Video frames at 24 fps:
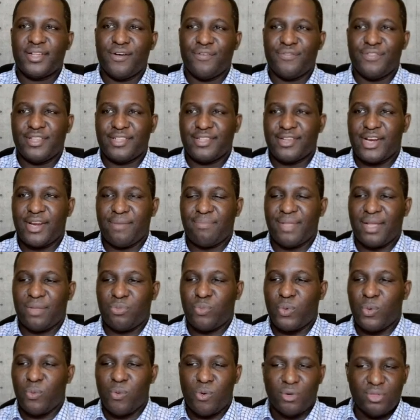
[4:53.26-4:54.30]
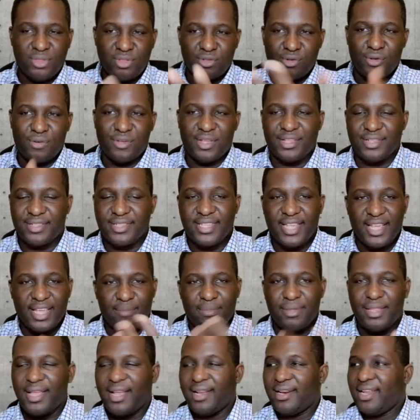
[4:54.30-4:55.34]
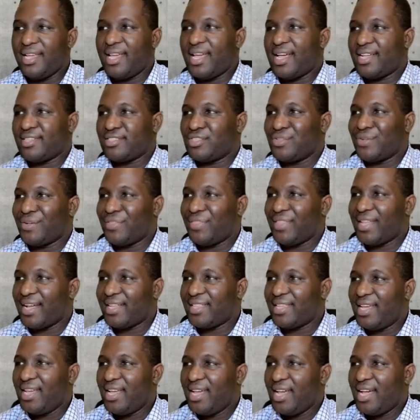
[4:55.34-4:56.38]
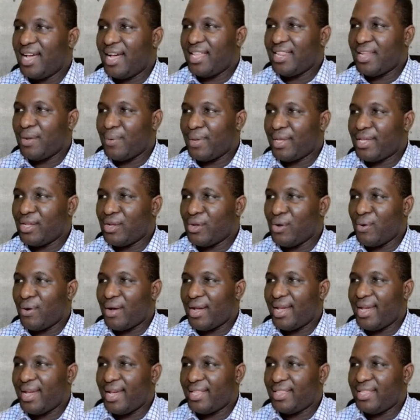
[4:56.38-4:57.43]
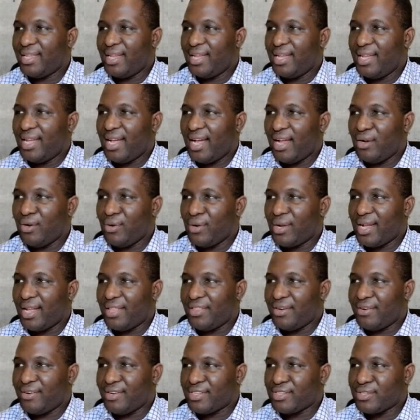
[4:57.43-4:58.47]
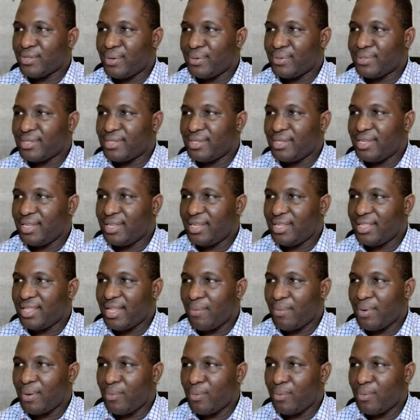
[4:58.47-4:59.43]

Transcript: of the script that we want. So you can see immediately it has done that. And then we can go ahead and look at the result that we